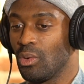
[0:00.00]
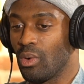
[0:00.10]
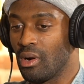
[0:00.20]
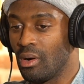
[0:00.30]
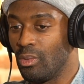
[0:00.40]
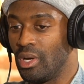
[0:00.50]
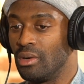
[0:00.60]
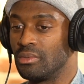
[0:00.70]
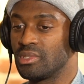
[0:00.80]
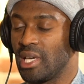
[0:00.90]
the world
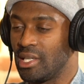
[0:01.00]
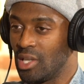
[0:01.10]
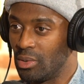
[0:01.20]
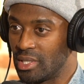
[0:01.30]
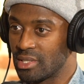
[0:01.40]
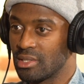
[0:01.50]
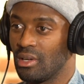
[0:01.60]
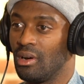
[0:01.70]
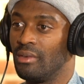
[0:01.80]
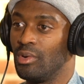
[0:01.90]
will take notice
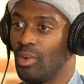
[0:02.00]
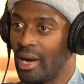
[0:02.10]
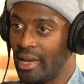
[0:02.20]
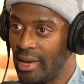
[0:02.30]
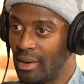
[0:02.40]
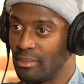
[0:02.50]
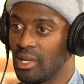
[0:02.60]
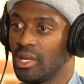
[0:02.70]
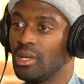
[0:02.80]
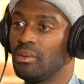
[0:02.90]
of who I
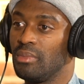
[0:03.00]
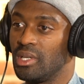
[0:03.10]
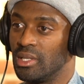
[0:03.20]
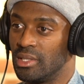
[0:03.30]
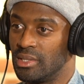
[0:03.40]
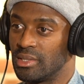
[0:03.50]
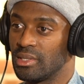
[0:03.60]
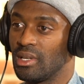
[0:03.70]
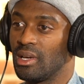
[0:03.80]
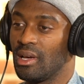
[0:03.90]
am,
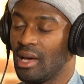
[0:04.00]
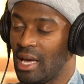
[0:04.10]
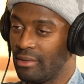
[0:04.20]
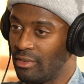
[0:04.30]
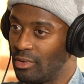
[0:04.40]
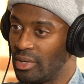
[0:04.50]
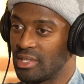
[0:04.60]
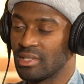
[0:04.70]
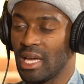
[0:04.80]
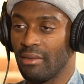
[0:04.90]
because I have a
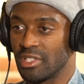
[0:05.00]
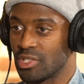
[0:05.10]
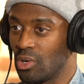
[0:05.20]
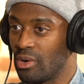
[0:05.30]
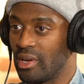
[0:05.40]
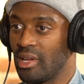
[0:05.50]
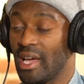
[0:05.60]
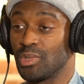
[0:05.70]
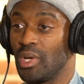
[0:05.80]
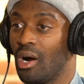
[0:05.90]
voice, I have a story,
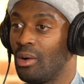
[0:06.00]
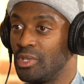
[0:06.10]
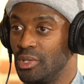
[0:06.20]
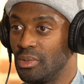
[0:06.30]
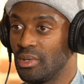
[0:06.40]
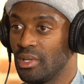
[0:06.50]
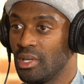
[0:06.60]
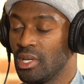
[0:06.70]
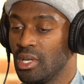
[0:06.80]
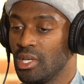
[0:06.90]
as we all do.
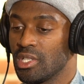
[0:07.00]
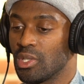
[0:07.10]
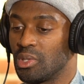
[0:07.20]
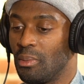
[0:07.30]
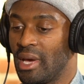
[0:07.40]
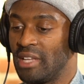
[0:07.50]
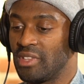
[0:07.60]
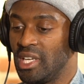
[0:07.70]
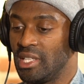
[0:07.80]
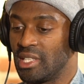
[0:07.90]
So the
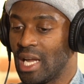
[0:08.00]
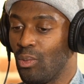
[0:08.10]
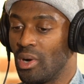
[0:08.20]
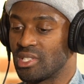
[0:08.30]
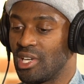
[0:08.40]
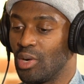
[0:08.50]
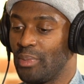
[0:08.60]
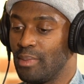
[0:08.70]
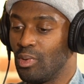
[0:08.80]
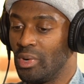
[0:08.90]
main thing that I want to
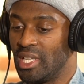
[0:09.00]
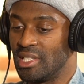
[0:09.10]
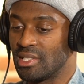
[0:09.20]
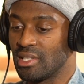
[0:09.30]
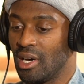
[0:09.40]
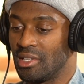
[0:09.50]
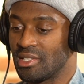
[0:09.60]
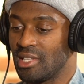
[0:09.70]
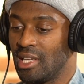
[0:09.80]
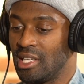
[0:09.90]
help people with is
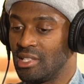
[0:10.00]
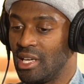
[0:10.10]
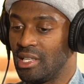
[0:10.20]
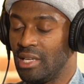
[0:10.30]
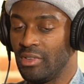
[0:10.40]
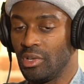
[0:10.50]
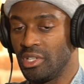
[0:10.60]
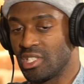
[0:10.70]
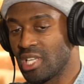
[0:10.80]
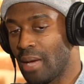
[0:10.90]
understanding that even
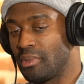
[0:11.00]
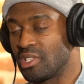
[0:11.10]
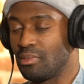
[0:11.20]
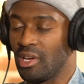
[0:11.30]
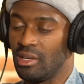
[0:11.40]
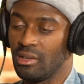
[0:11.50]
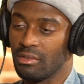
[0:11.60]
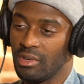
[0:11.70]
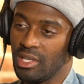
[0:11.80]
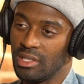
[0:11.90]
though your chapters may
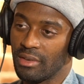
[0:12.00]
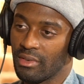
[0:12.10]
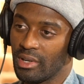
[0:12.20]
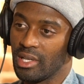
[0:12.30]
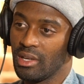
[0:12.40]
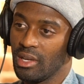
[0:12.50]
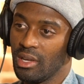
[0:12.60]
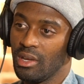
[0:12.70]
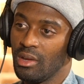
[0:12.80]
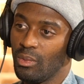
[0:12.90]
read differently,
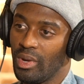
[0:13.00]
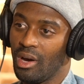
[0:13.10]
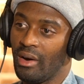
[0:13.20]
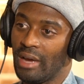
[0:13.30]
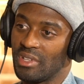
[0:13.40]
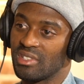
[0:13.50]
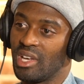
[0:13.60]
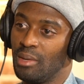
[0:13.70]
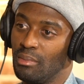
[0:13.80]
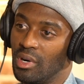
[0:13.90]
we all have the
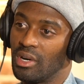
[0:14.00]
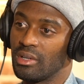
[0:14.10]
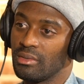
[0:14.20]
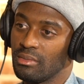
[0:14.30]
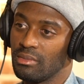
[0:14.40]
same book.